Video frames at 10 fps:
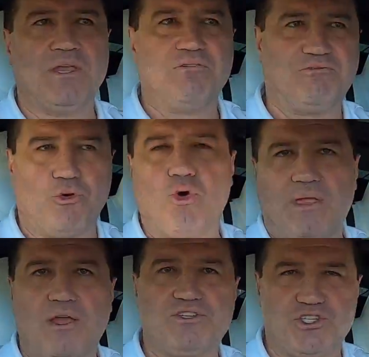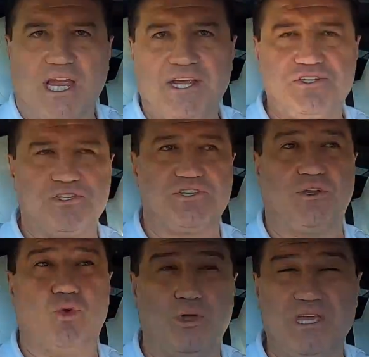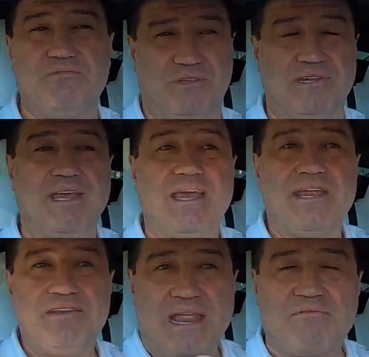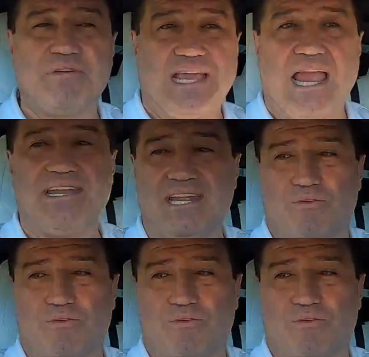for those changes, and even navigating